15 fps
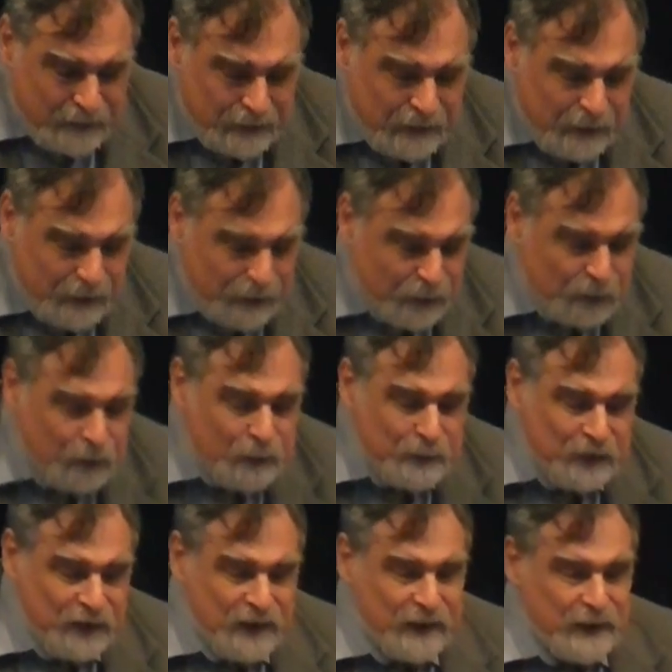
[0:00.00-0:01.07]
Cardinal
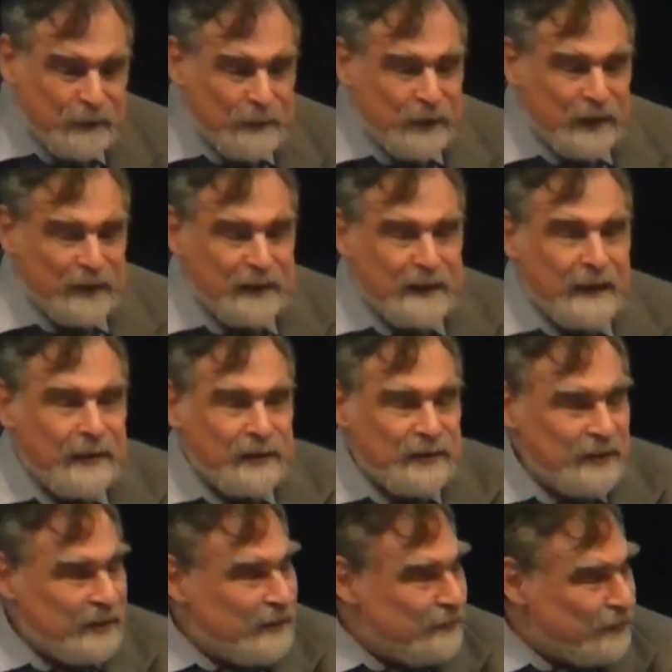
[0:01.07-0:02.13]
Newman's dictum that
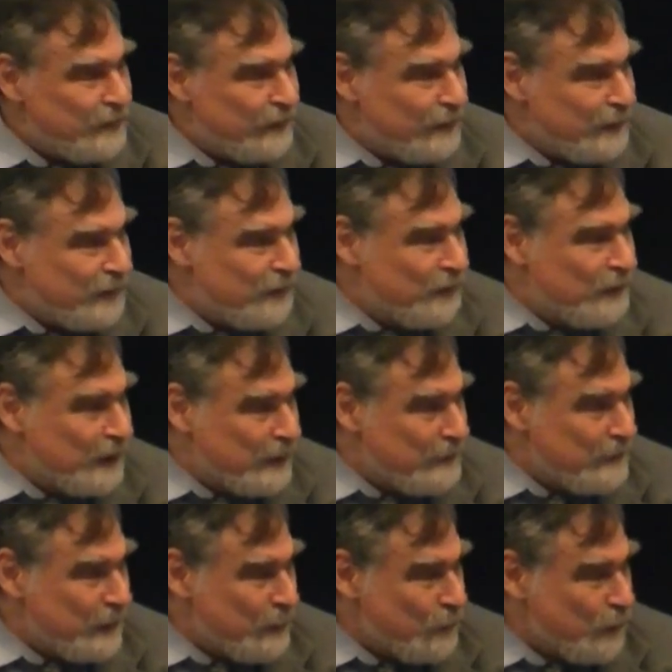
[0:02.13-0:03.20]
1,000 difficulties do not
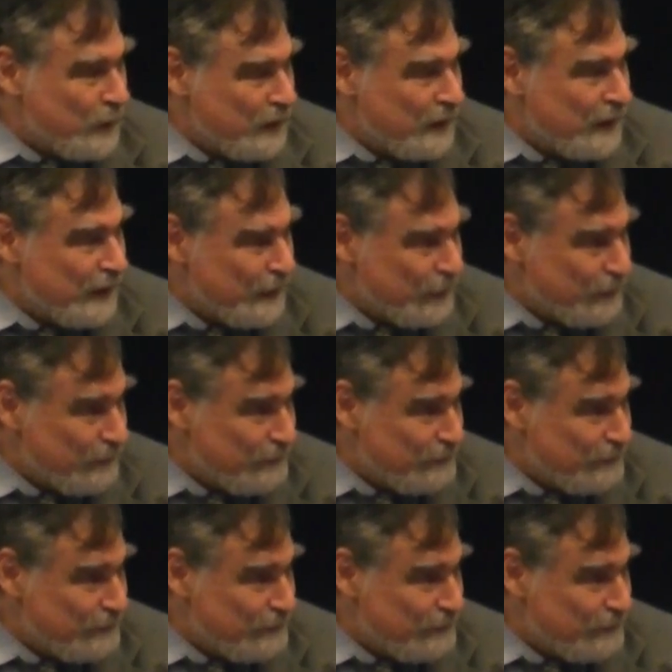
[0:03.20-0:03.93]
make one doubt,